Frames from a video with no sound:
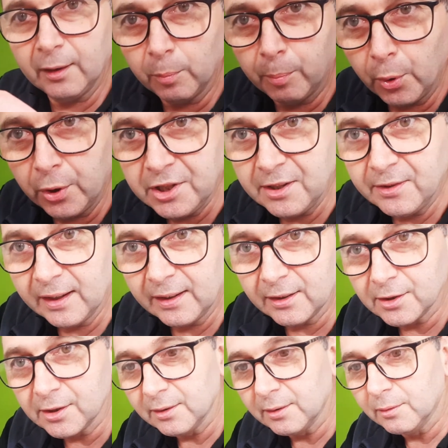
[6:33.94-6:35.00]
pointy
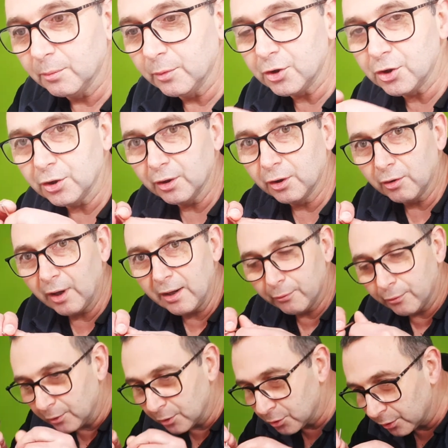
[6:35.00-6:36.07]
things, which are great
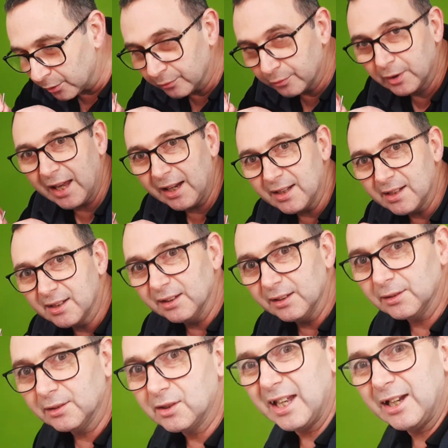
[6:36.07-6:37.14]
for sort of getting into
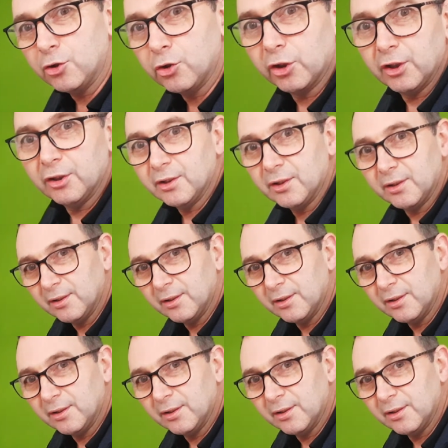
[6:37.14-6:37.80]
little intricate